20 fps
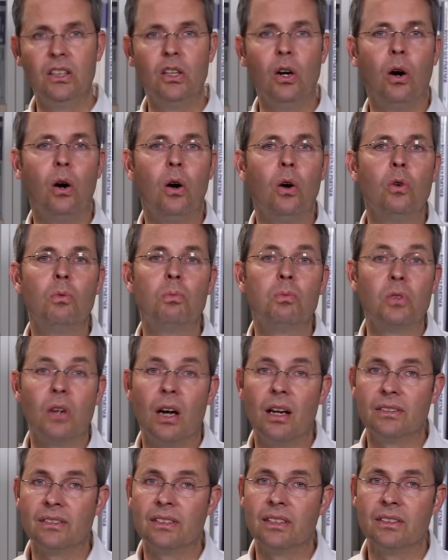the whole
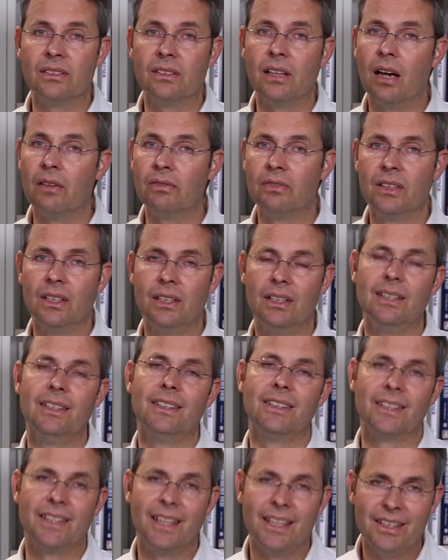process of
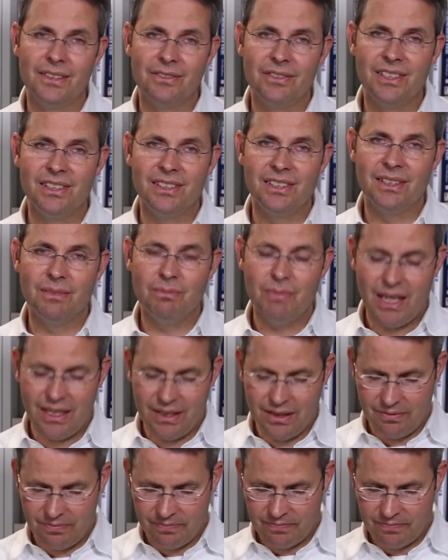getting VC money.